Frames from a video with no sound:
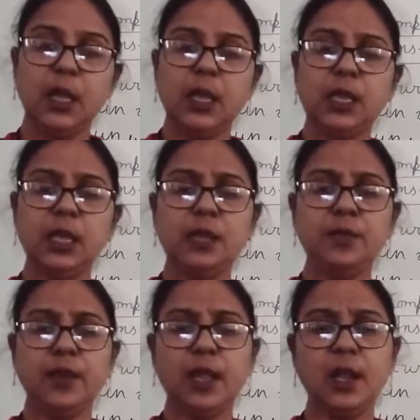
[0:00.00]

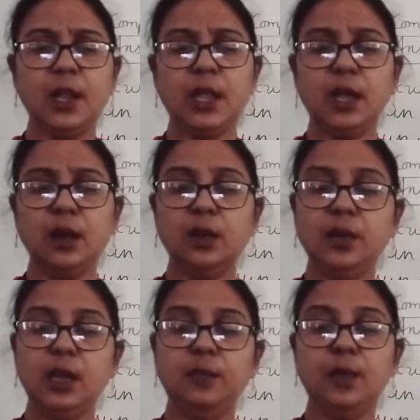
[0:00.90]
He rarely
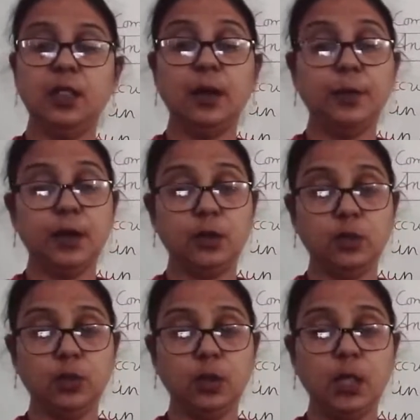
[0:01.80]
agreed with number
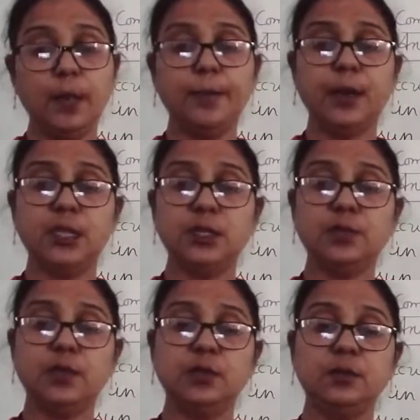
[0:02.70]
two, but
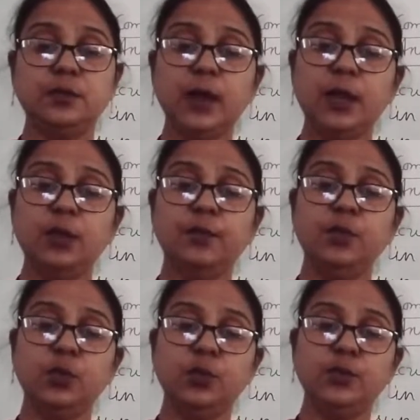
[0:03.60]
this was one
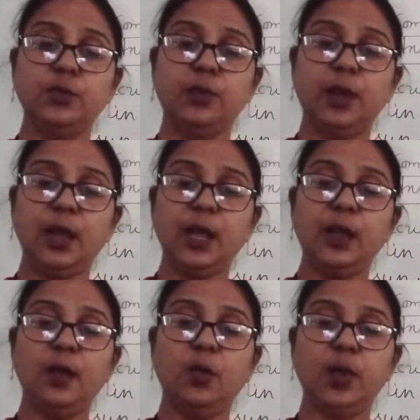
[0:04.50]
of those
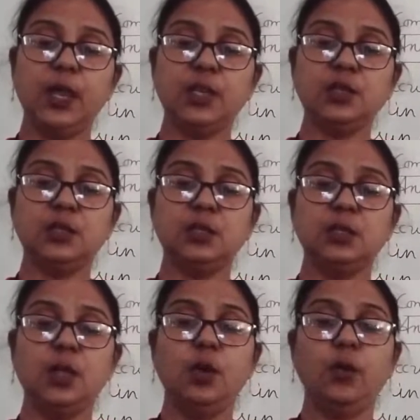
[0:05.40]
rare
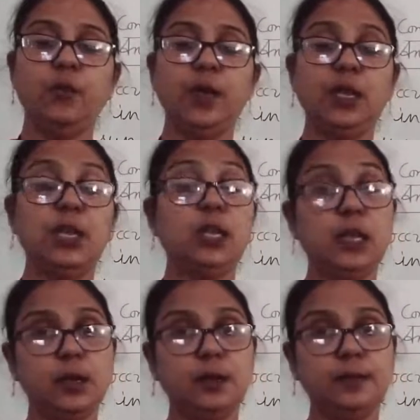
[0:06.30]
occasions when he
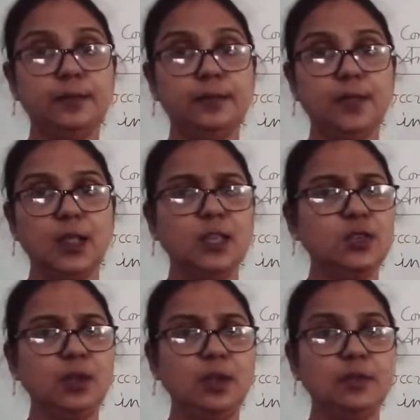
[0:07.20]
did.
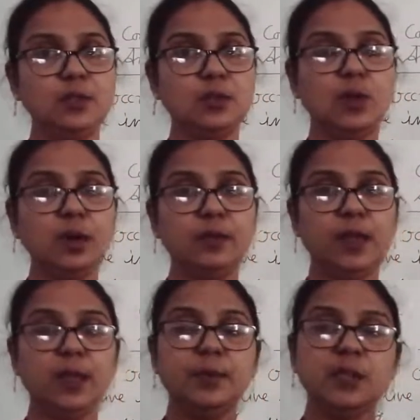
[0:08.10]
So, he was not
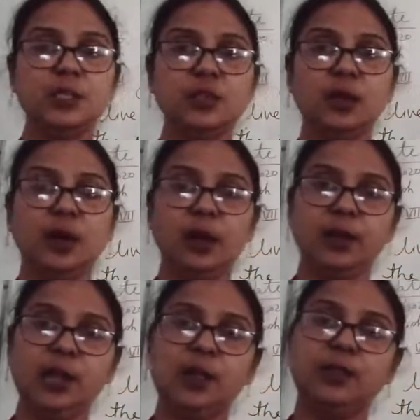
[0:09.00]
very much
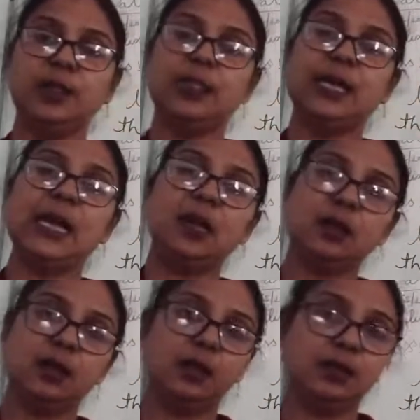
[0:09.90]
agreed with
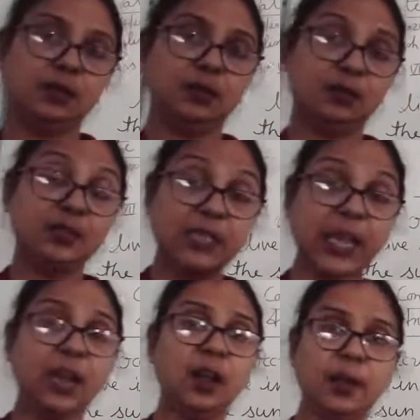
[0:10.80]
that uh,
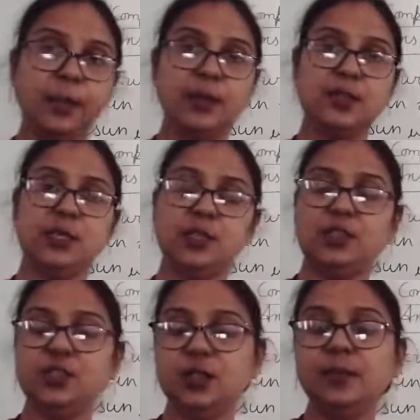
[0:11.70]
second number
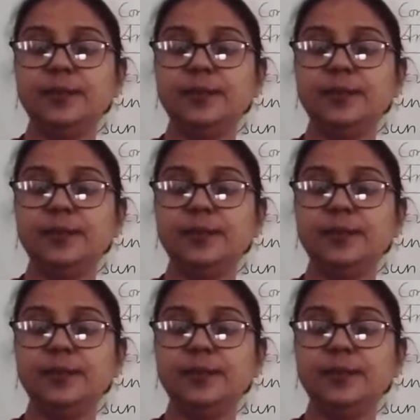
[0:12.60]
suggestion.